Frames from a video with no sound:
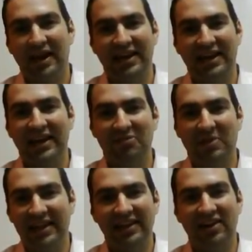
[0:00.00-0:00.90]

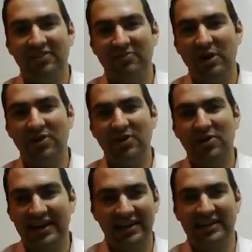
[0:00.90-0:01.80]
you've pre-qualified
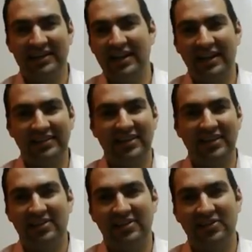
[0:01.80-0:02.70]
to
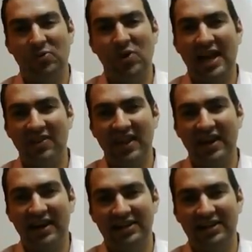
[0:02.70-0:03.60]
one level, and
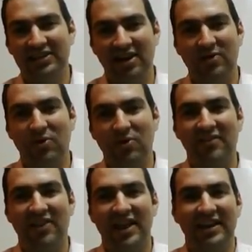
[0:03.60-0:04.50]
then you start
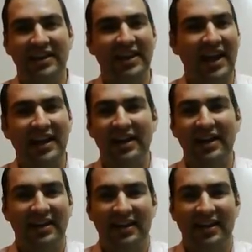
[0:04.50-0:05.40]
qualifying again,
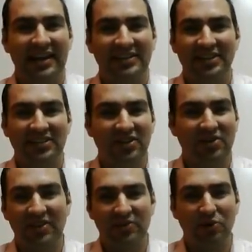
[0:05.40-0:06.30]
and just
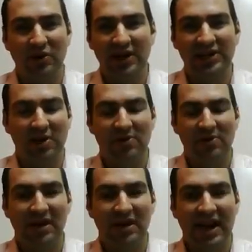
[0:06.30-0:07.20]
going through each one
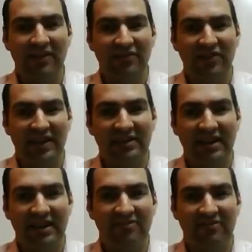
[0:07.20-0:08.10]
really carefully
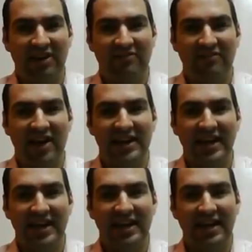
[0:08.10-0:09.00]
and finding